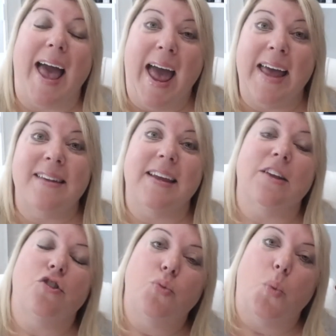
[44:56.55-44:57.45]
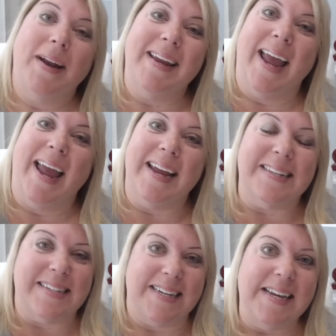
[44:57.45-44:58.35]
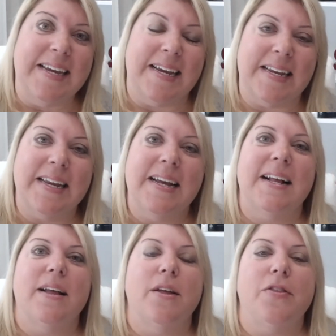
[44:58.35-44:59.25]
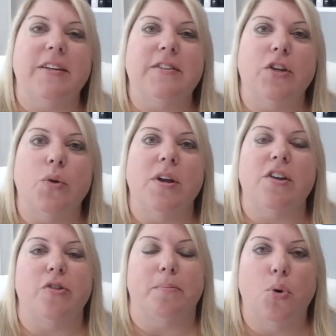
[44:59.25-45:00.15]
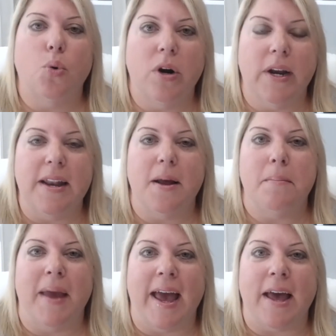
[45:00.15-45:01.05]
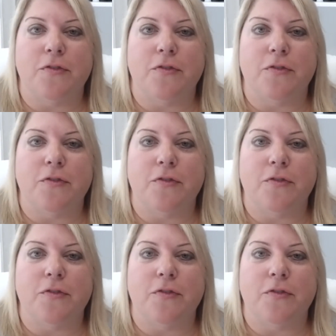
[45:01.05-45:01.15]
And in 2018, this unit deported a man